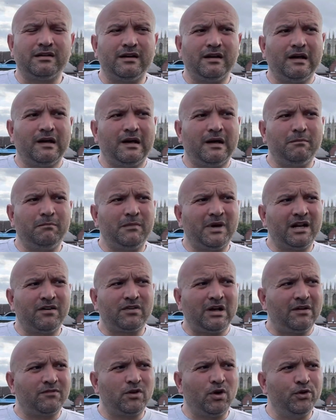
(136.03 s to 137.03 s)
And
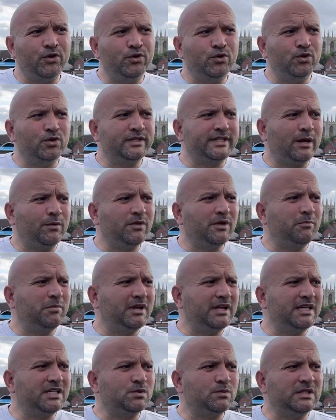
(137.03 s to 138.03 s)
I've got no doubt the
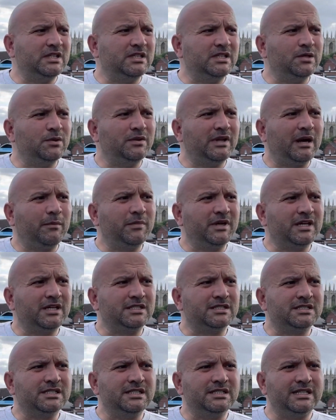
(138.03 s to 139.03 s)
players will do that,
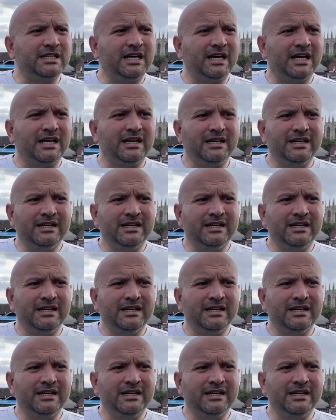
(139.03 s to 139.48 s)
because today,